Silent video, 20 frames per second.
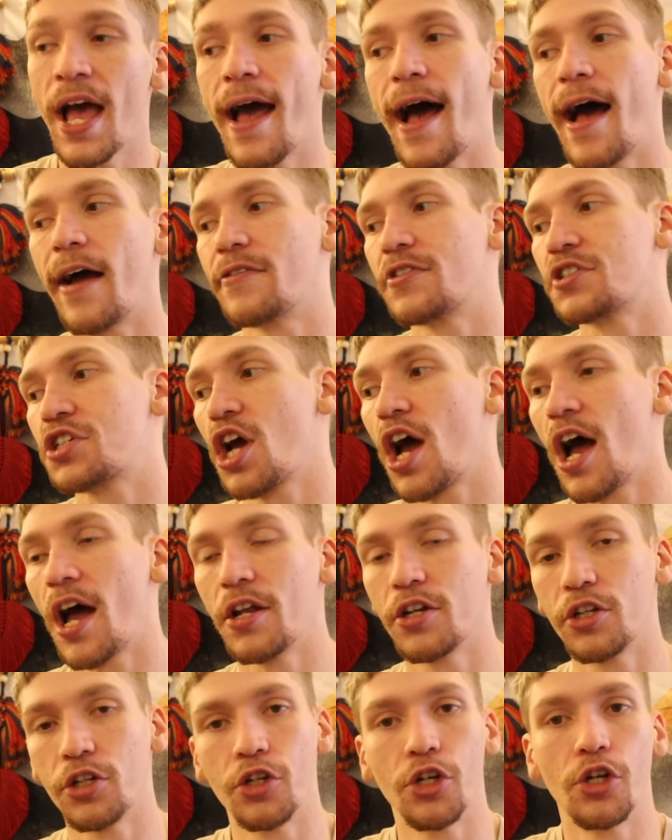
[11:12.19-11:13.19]
I've
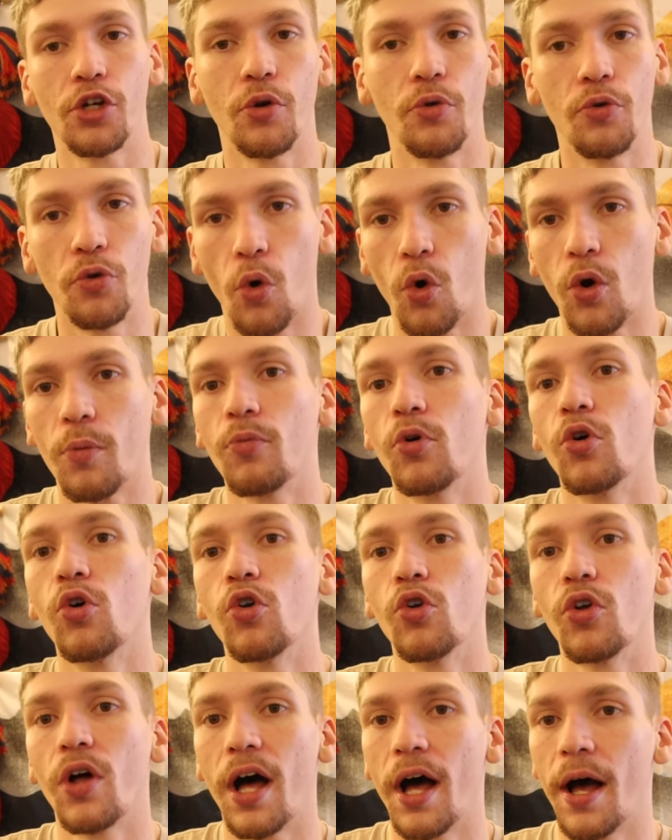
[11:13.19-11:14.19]
shot, you know,
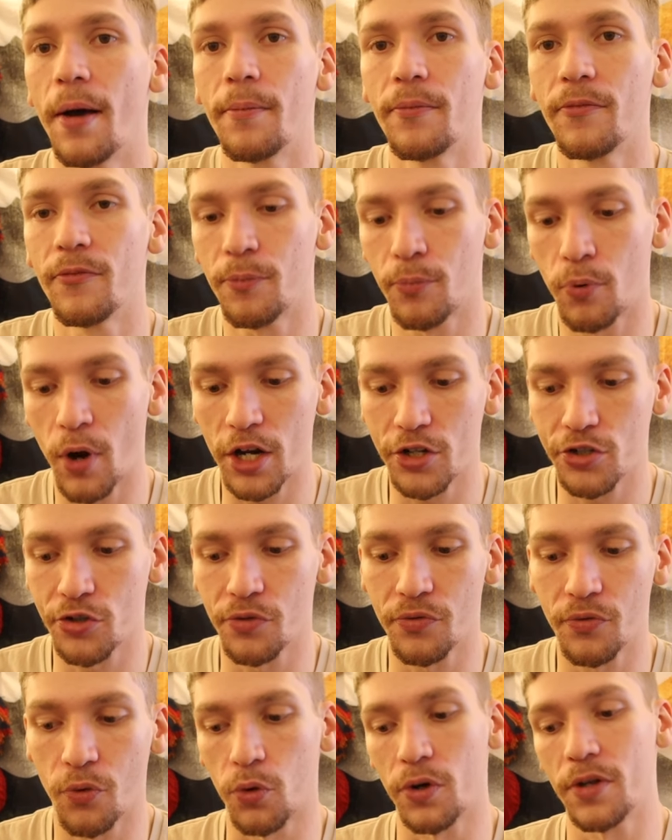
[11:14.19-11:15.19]
normal
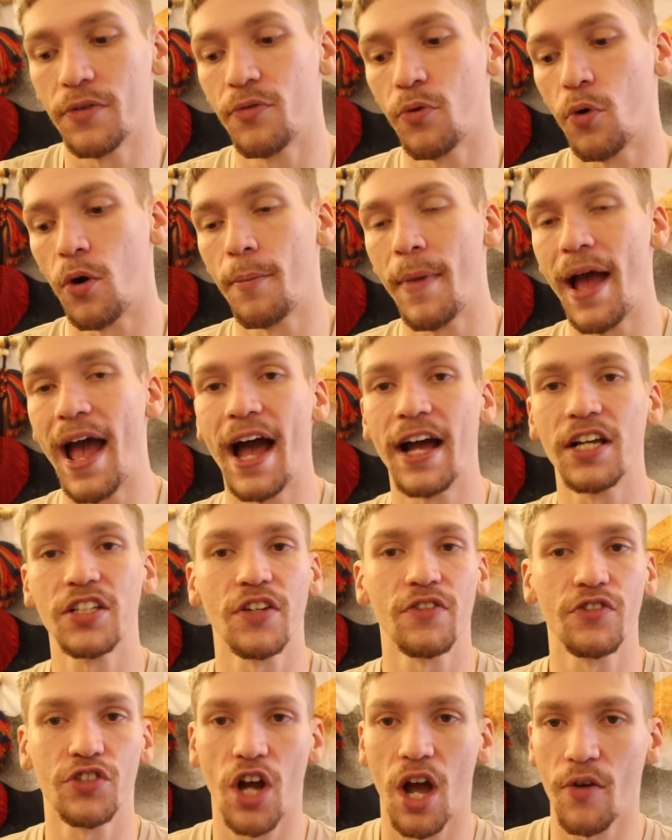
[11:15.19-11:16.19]
pressured 44 mags,
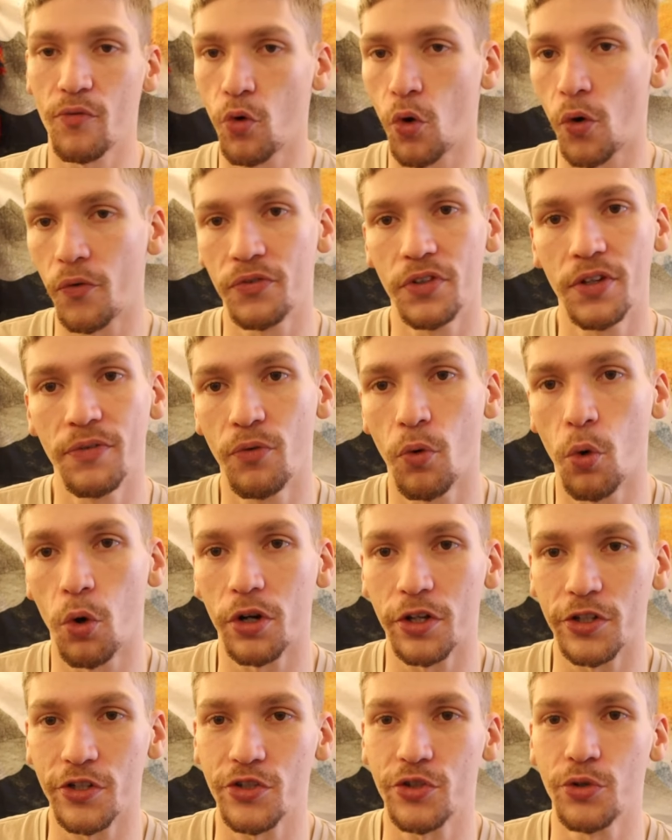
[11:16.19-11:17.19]
I've shot 454
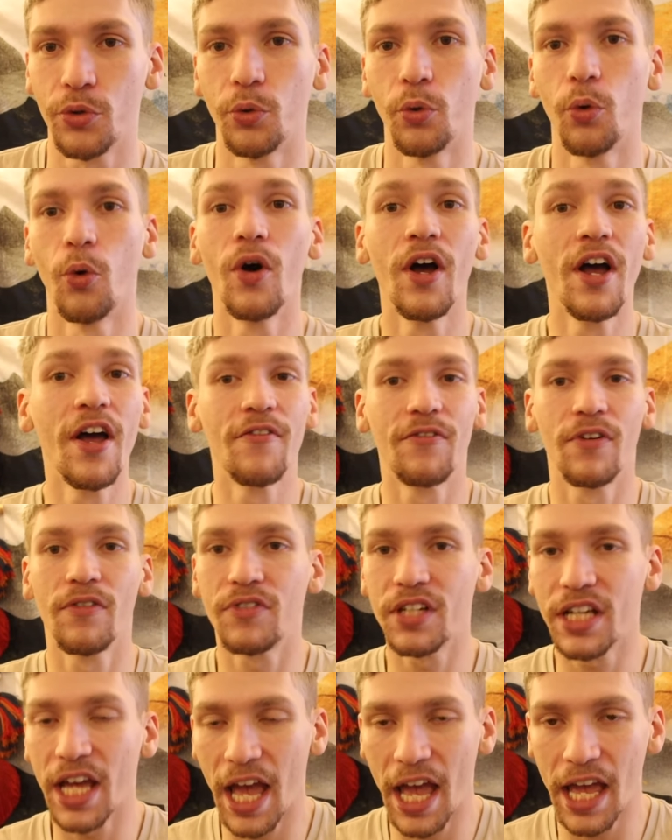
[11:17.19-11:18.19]
Casull,
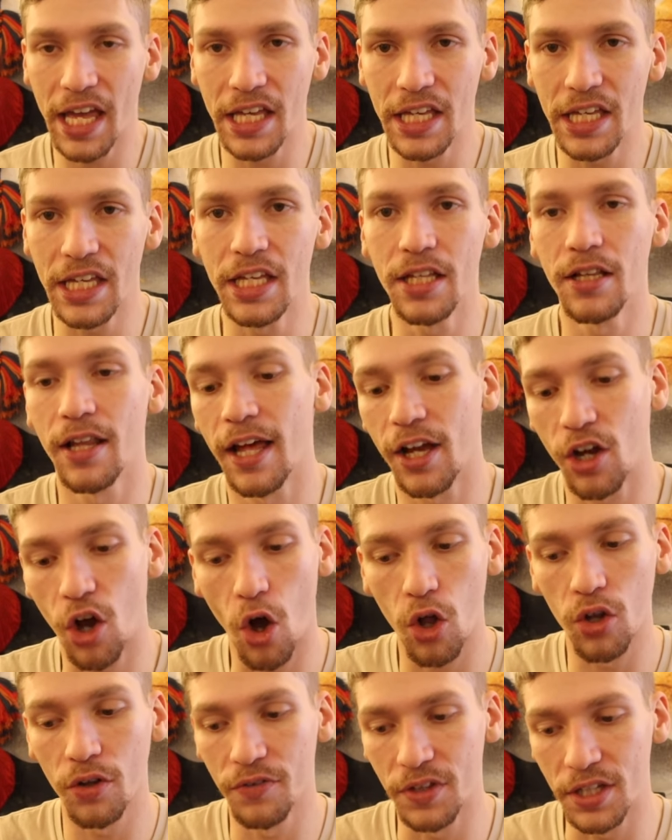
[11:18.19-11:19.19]
50 AE, like
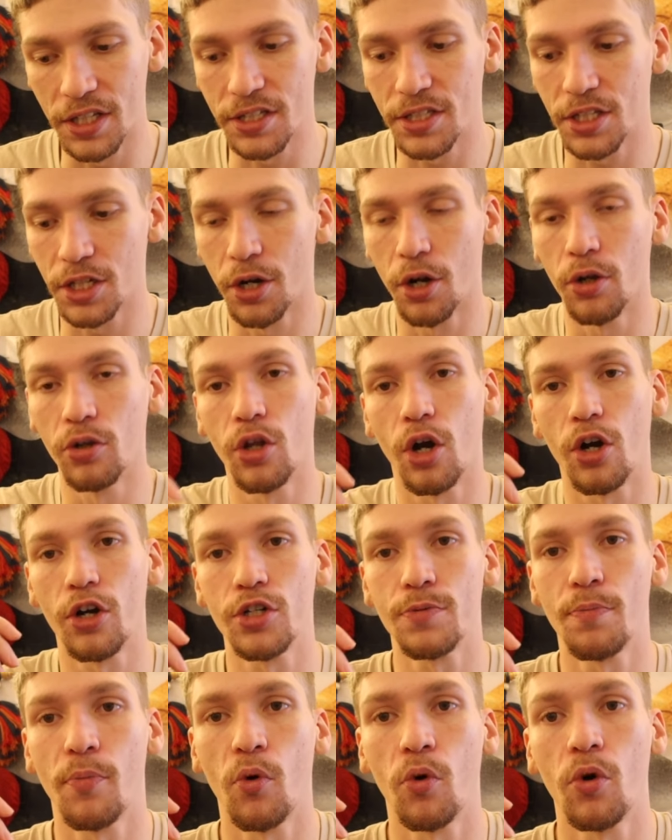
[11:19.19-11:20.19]
all of these, you know,
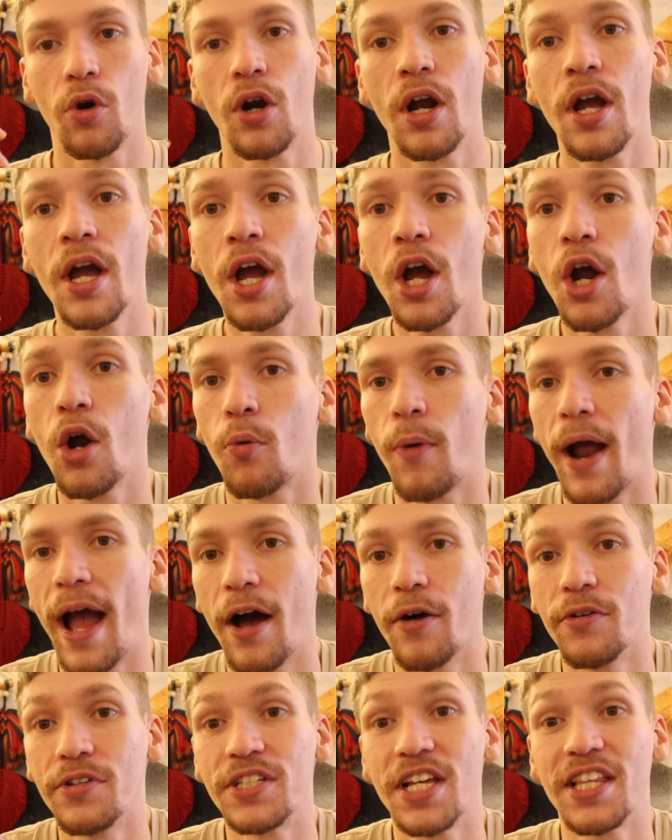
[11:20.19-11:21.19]
large bore
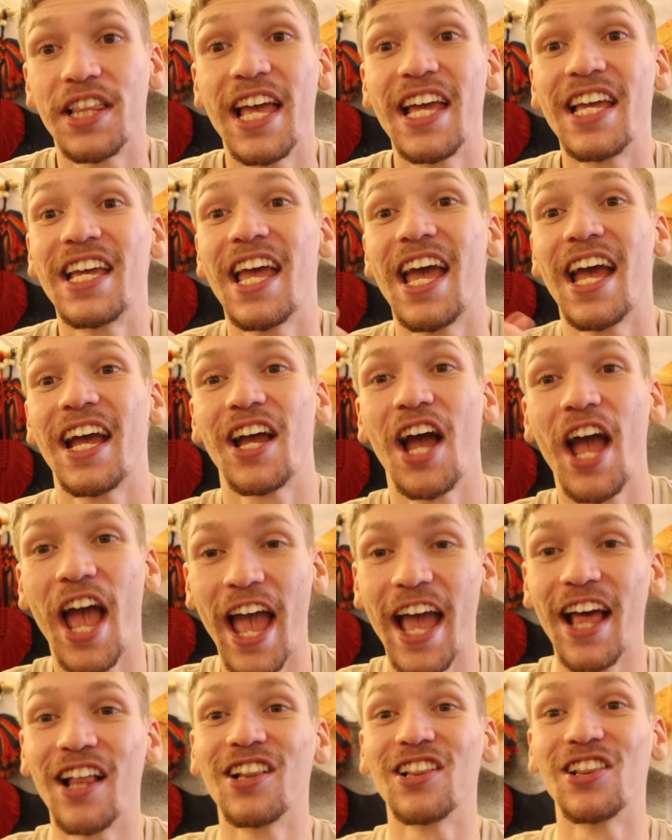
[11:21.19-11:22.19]
rounds, and they kick
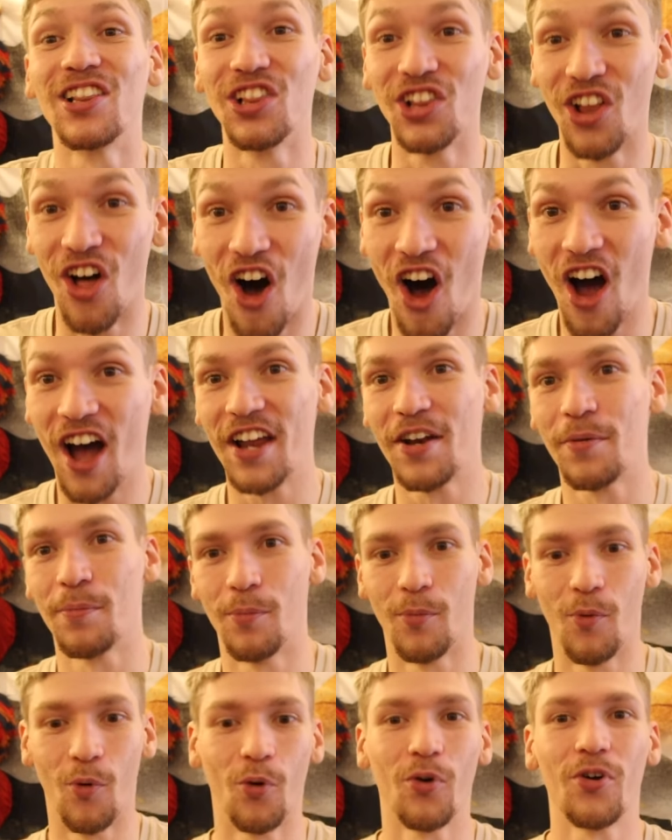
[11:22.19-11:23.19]
a lot
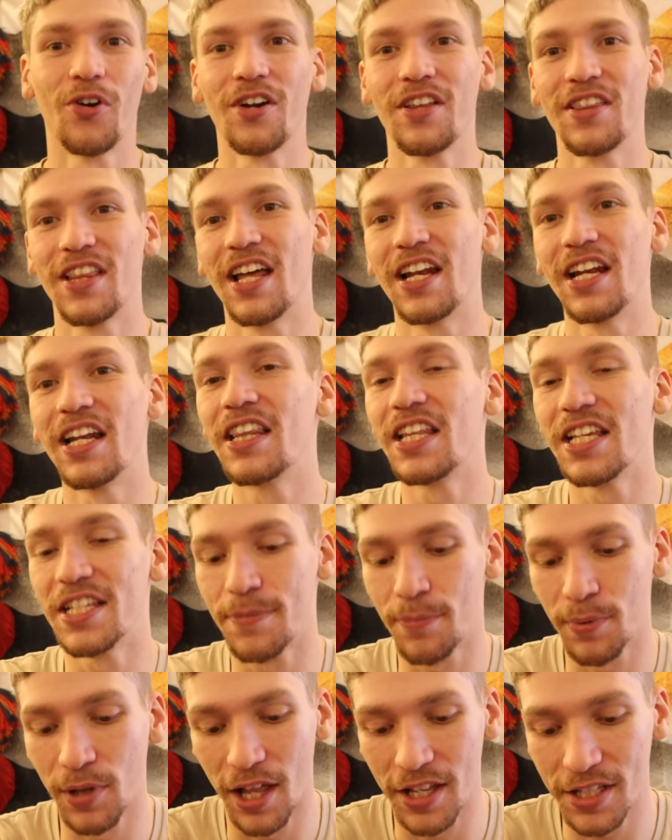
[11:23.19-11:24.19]
more than these
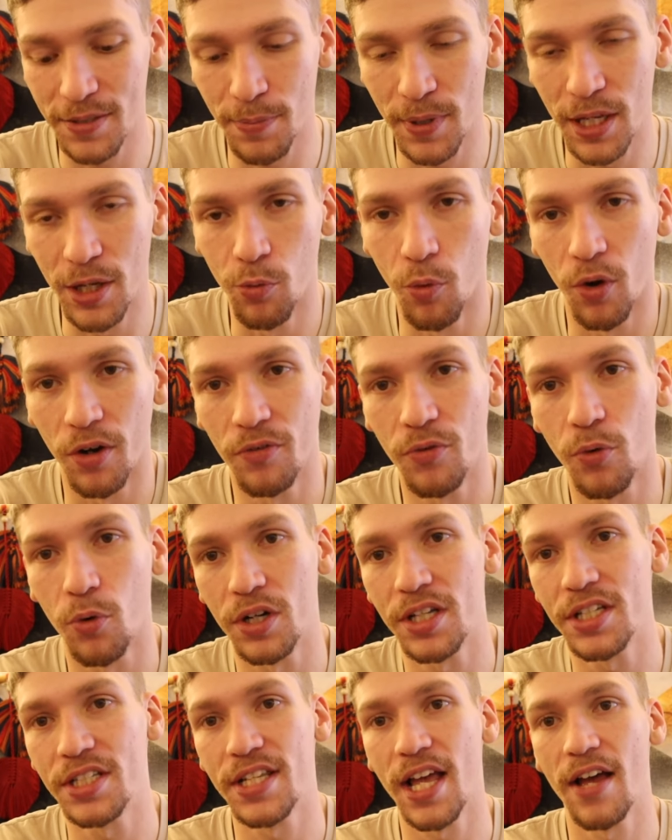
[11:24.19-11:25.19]
plus
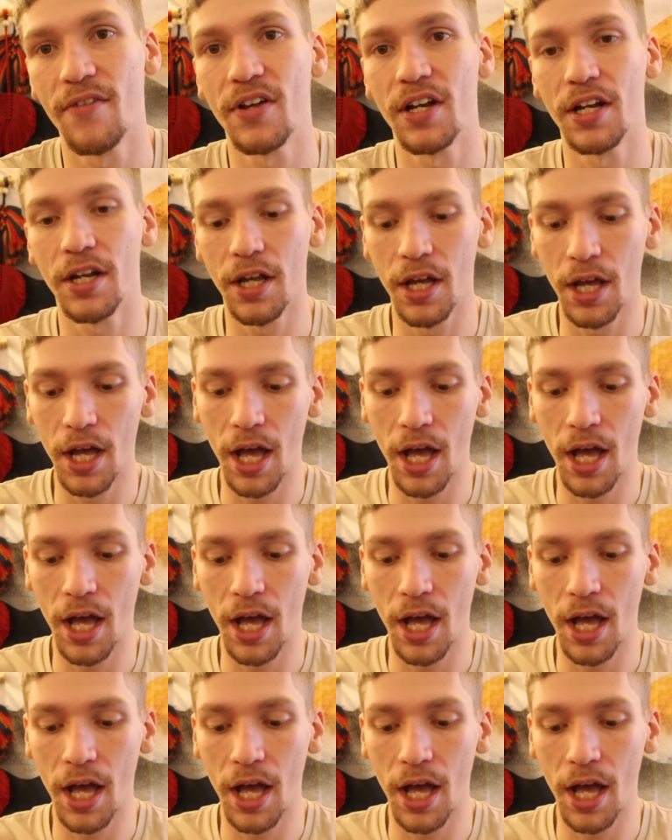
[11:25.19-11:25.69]
P147